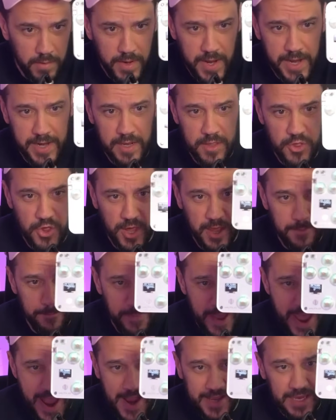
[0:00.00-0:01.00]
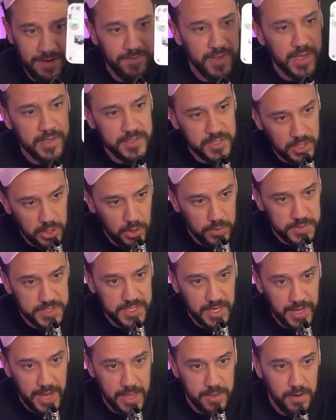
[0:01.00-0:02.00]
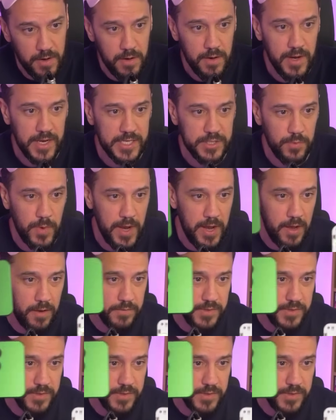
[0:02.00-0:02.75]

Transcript: kind of jam-packed. Everything's close together as well.